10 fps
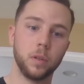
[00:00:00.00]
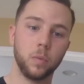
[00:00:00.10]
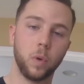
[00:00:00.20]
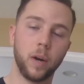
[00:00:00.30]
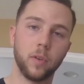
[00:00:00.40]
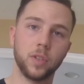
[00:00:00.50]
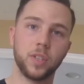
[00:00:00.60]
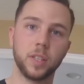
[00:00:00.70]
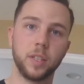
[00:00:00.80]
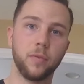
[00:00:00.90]
whatever,
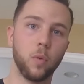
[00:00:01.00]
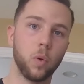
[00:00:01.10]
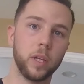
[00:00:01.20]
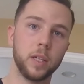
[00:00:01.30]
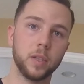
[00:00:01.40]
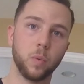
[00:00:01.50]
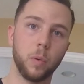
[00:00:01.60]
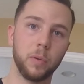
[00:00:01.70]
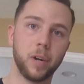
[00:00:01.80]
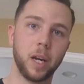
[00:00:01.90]
60-40 is what
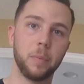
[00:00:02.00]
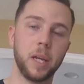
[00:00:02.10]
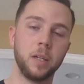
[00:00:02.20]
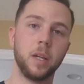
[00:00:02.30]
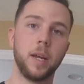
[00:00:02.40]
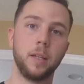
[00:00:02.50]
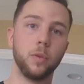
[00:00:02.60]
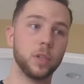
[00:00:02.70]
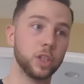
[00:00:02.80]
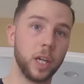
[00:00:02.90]
we recommend, and you
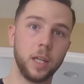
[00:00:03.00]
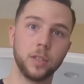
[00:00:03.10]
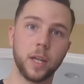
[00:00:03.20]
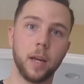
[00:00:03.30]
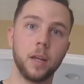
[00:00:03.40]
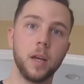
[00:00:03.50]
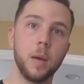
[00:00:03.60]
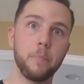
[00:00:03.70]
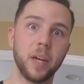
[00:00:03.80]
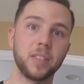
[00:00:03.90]
can change that.
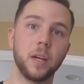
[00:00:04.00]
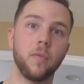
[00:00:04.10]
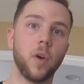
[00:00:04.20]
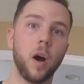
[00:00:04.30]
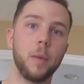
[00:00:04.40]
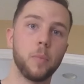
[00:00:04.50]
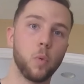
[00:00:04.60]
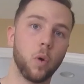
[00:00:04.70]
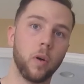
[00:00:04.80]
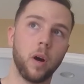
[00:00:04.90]
Myself, I
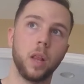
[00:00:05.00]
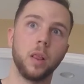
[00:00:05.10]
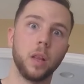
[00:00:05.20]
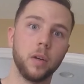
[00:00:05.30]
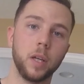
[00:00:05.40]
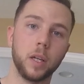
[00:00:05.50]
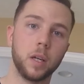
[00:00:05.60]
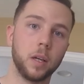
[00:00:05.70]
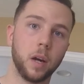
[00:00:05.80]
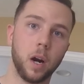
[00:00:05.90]
like
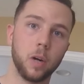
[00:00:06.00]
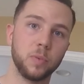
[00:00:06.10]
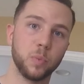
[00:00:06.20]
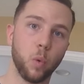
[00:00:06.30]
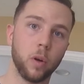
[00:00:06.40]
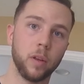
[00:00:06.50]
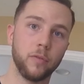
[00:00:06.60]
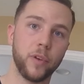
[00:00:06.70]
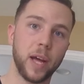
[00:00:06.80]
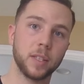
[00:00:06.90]
carbs more than
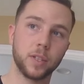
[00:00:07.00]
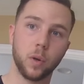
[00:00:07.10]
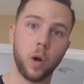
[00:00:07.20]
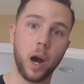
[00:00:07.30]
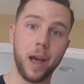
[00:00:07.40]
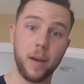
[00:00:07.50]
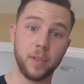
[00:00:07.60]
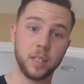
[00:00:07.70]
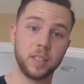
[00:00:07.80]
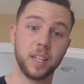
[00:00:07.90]
fats, so I have
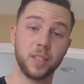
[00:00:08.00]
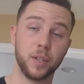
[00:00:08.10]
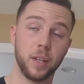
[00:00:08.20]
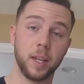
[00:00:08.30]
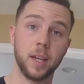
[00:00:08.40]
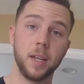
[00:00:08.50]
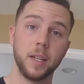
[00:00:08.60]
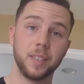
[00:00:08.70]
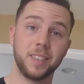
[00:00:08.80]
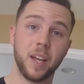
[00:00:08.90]
it set to like
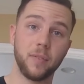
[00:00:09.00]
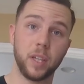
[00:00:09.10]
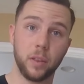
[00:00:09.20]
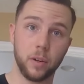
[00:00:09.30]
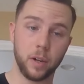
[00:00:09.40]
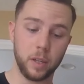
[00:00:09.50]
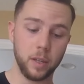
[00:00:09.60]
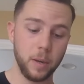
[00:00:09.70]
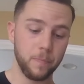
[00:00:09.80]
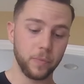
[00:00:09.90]
70-30.
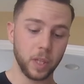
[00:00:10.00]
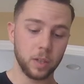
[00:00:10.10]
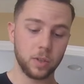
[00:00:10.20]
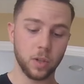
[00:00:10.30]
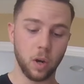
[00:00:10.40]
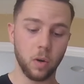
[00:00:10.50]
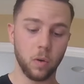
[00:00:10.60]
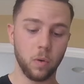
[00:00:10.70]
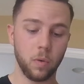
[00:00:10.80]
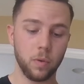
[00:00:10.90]

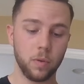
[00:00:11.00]
So